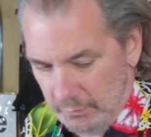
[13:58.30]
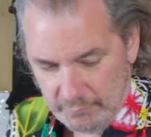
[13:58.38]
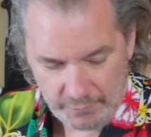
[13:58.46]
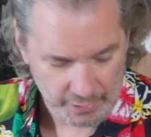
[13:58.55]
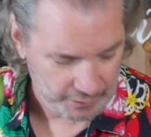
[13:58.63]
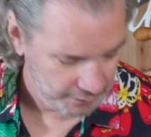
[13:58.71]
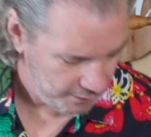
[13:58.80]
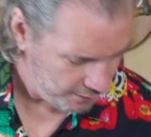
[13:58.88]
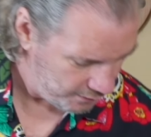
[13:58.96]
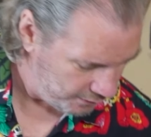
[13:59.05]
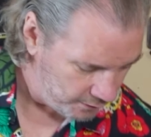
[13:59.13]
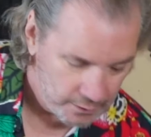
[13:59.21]
We've got our
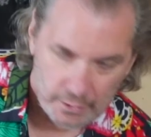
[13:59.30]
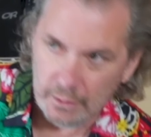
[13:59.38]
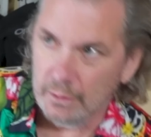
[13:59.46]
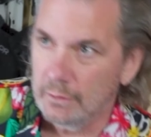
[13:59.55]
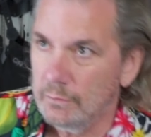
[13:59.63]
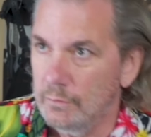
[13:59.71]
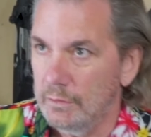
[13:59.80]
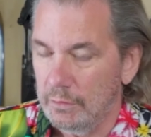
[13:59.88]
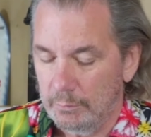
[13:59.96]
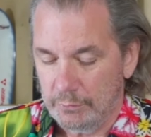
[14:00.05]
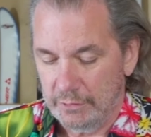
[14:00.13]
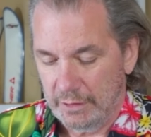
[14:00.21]

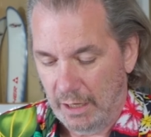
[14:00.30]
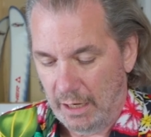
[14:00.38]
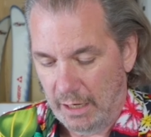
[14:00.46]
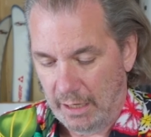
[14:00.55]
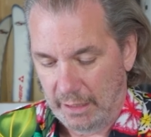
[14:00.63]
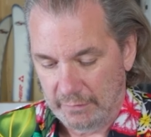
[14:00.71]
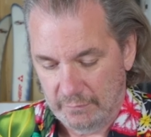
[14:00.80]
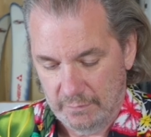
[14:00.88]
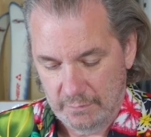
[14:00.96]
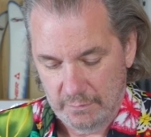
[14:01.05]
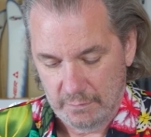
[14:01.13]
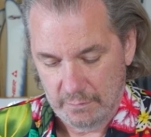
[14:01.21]
griddle pretty hot.
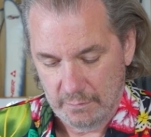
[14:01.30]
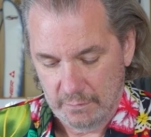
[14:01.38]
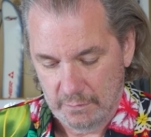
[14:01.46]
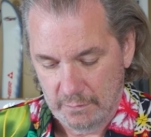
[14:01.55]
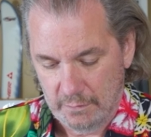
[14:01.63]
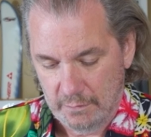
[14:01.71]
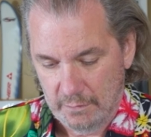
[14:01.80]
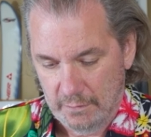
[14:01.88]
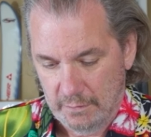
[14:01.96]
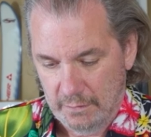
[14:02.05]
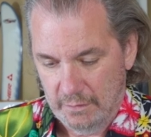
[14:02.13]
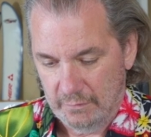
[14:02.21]

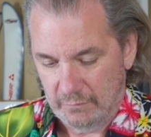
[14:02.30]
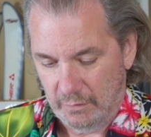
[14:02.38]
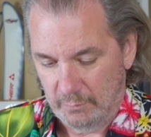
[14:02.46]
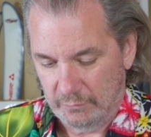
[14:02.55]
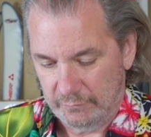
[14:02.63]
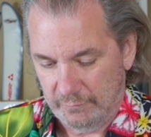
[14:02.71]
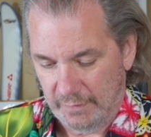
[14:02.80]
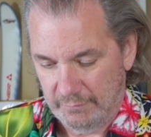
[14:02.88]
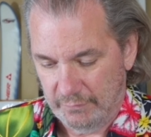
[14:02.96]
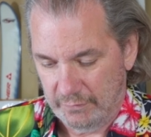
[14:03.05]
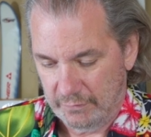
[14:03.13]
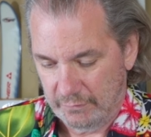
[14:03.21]
It's almost 500